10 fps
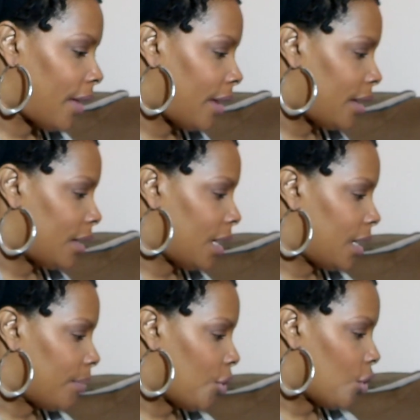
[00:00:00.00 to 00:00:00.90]
And
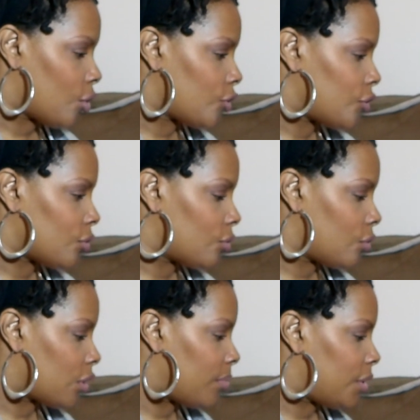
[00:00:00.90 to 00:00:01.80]
I'm also
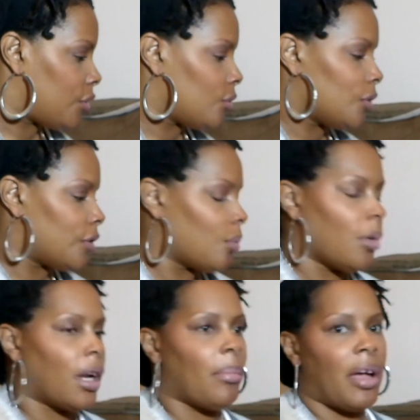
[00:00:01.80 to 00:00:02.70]
going to be using
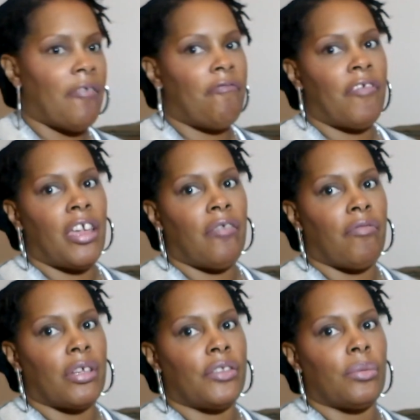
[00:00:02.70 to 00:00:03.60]
one of my
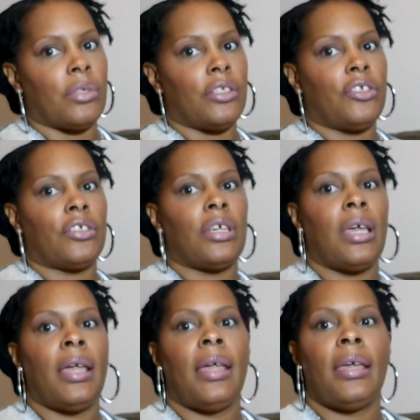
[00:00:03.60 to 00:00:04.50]
favorites, which
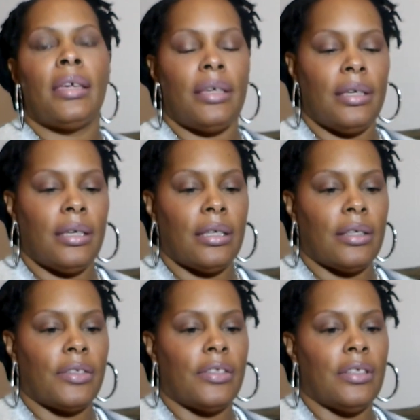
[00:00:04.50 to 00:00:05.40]

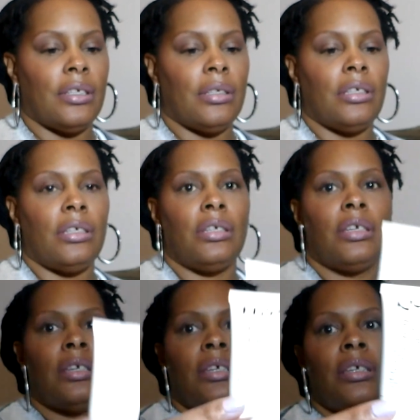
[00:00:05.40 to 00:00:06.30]
is the
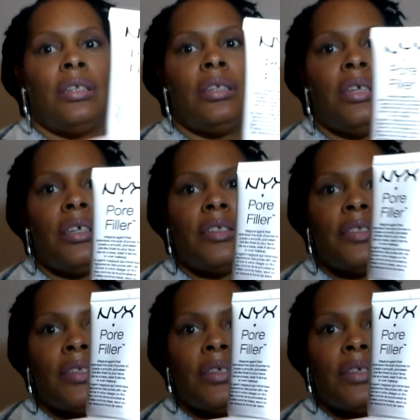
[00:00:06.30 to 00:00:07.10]
NYX